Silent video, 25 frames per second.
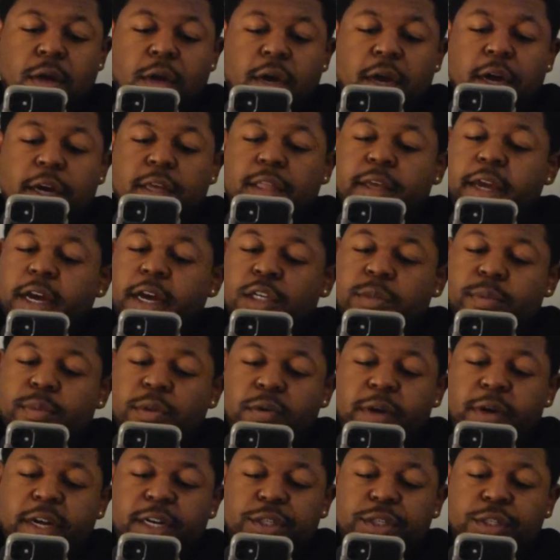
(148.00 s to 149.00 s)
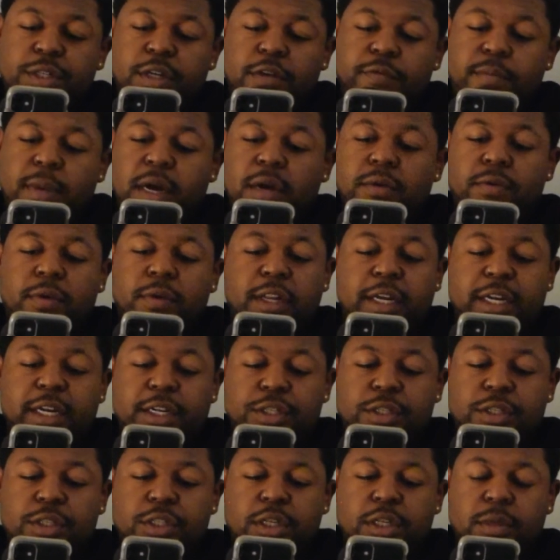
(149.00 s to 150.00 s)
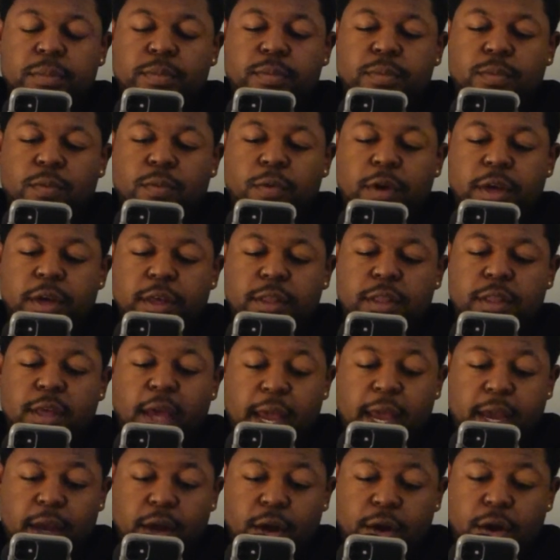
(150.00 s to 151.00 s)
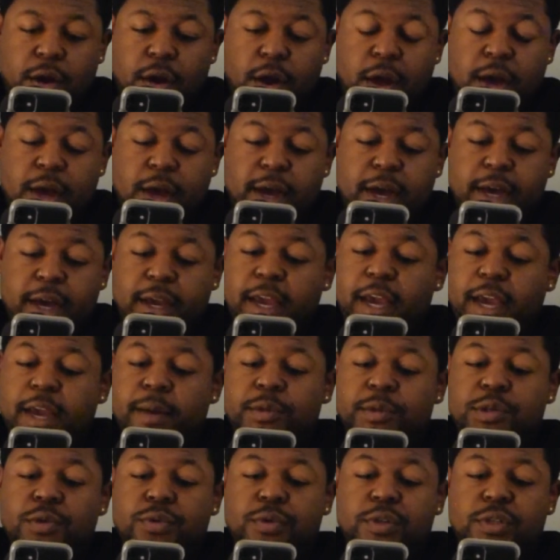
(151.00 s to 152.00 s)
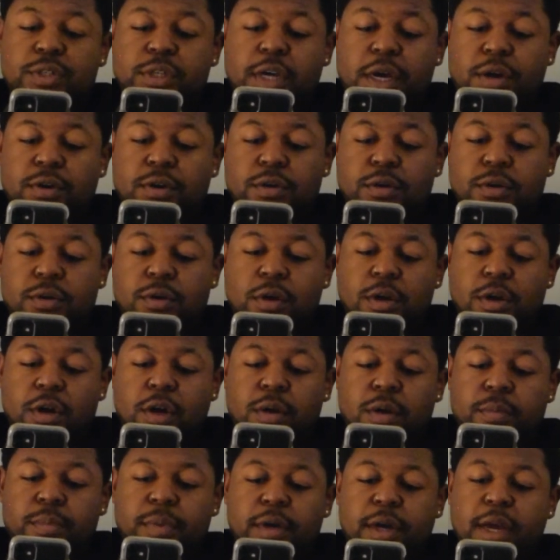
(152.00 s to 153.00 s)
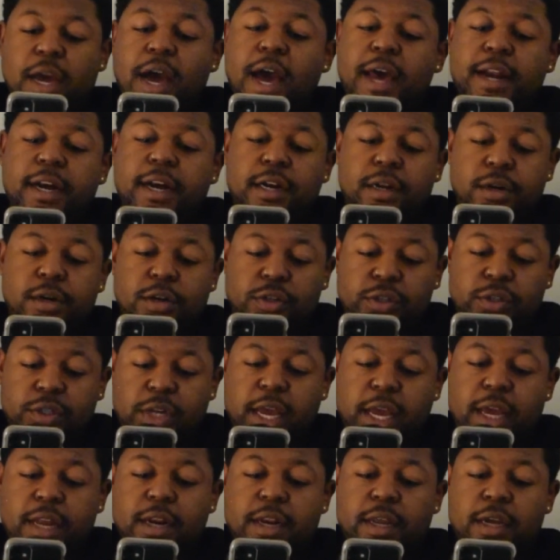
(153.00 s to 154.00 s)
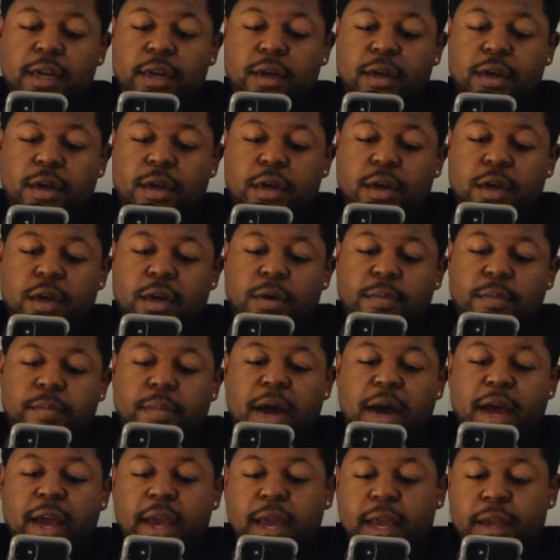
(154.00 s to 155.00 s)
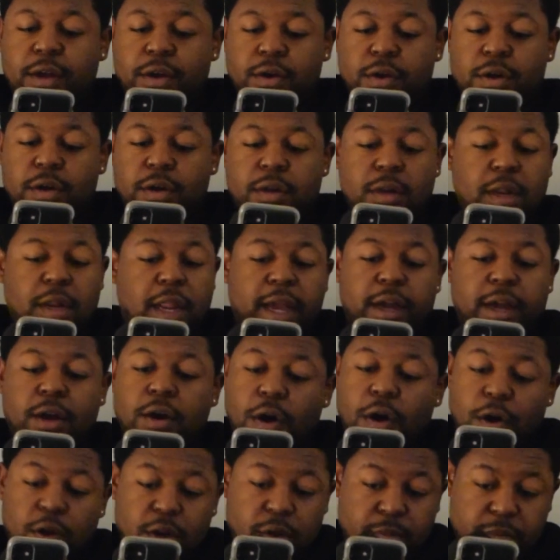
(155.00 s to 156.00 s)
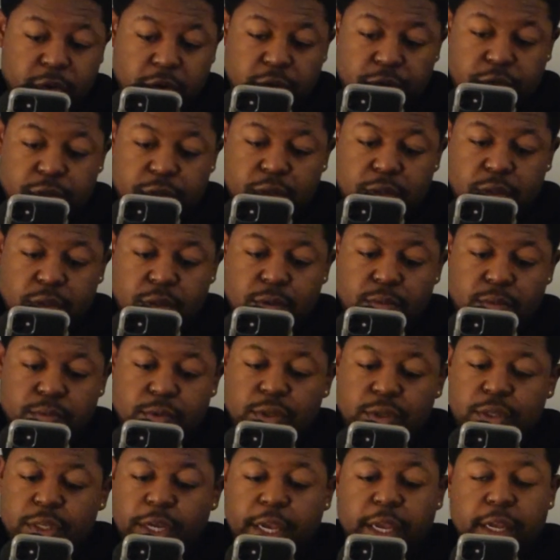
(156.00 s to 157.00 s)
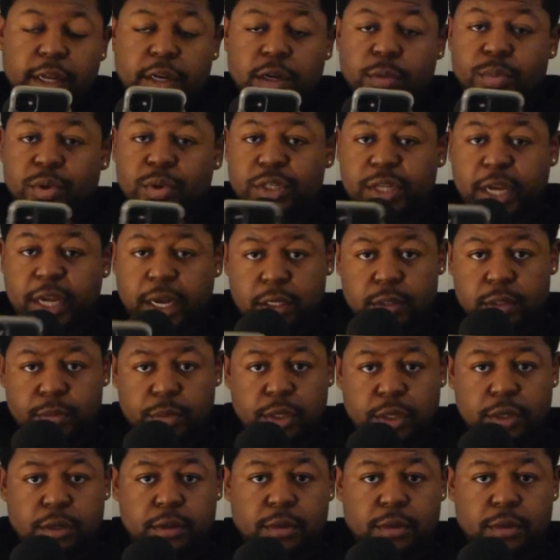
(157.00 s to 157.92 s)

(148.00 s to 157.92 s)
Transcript: In the exploration of my relationship with anger, I came to a subtle but guided understanding. My anger, like all emotions, was seeking to protect me.